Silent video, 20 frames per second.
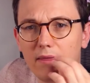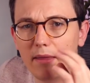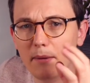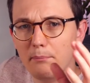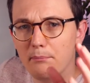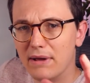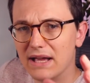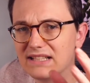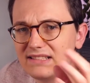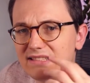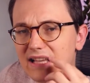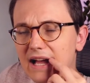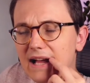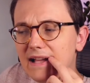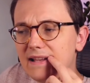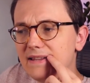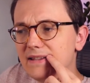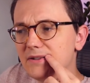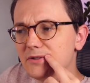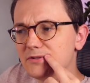The best
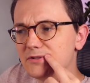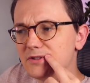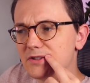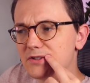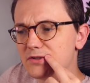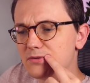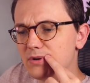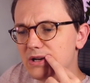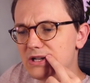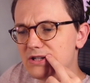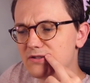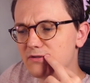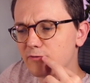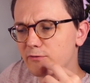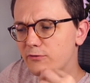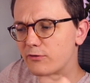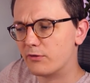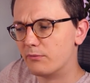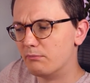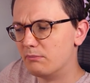ideal situation
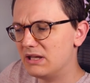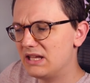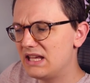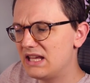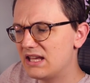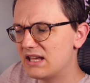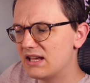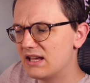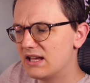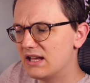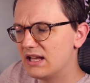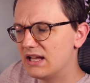for me